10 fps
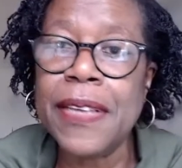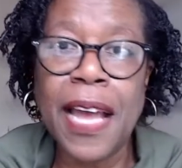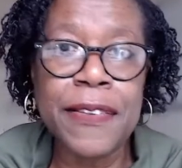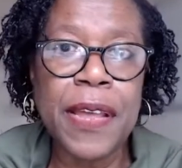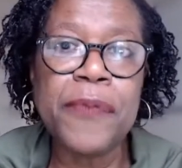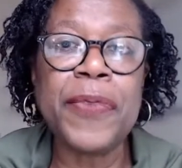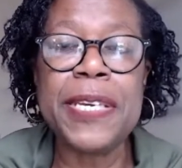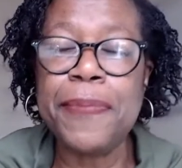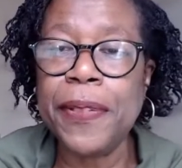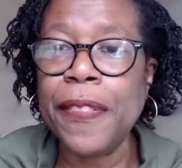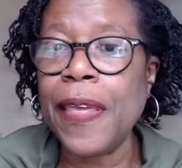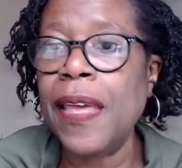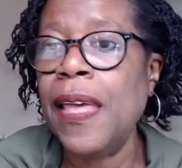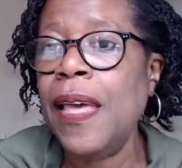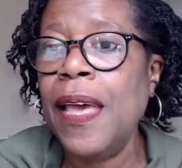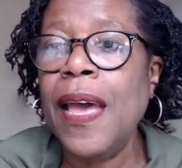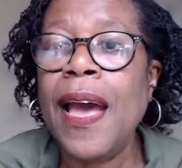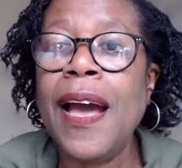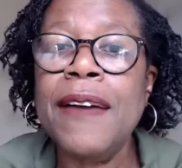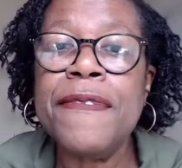I know people that
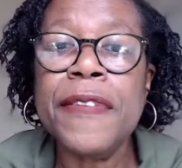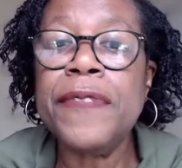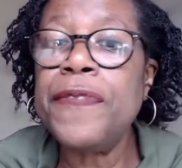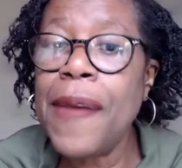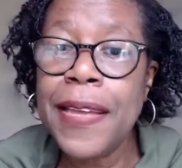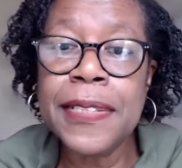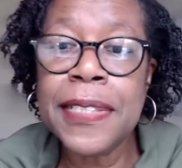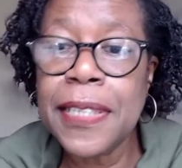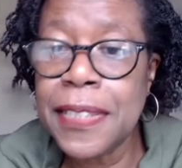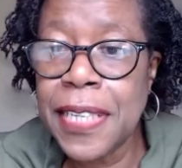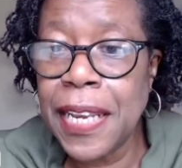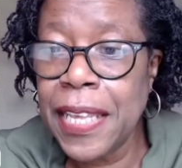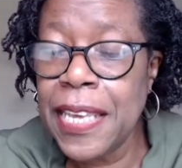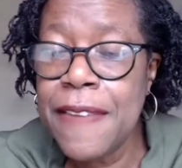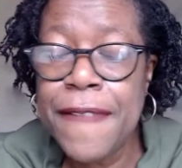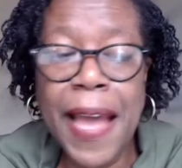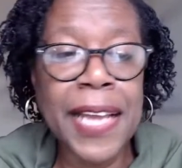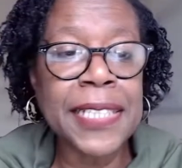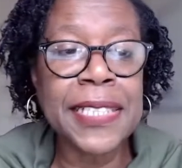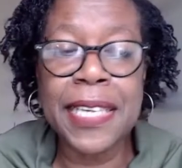have threatened to leave
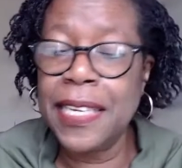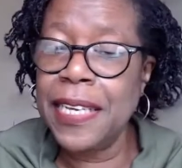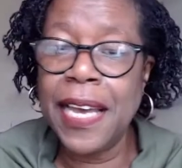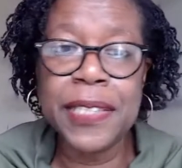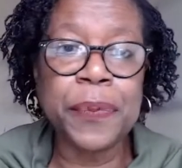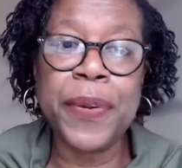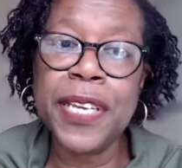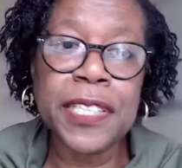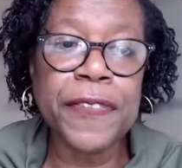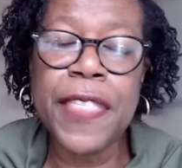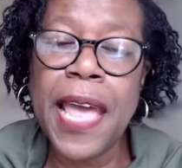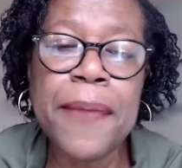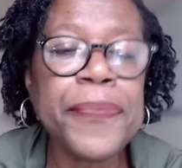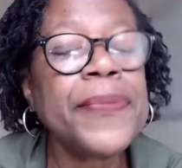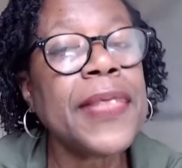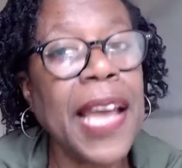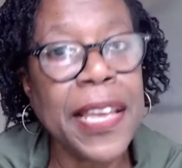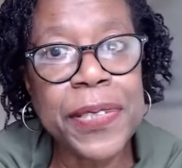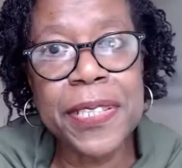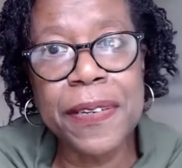and it has worked for them. I
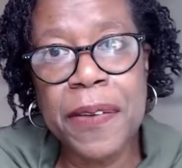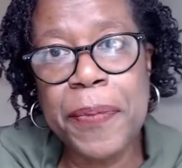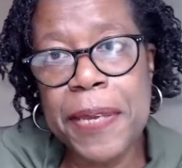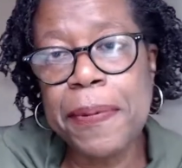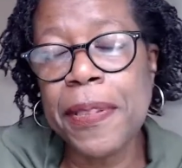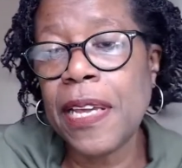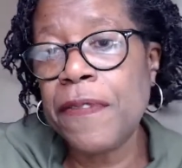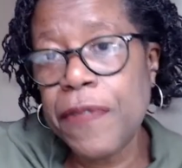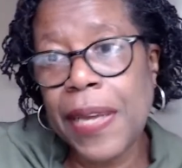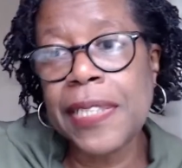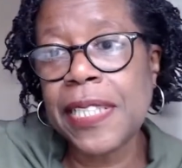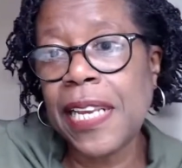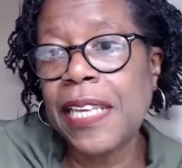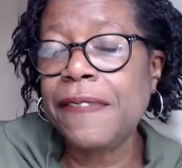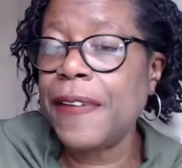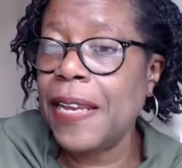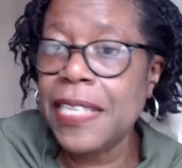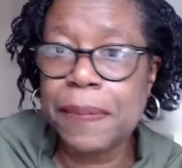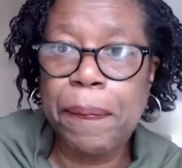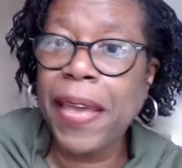also know people that have threatened to leave and
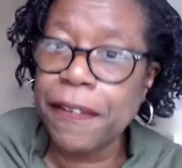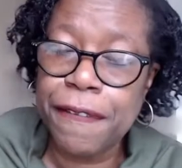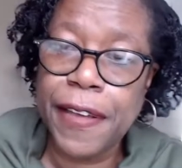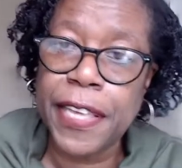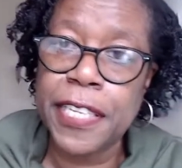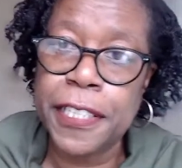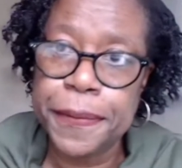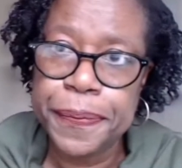it's backfired.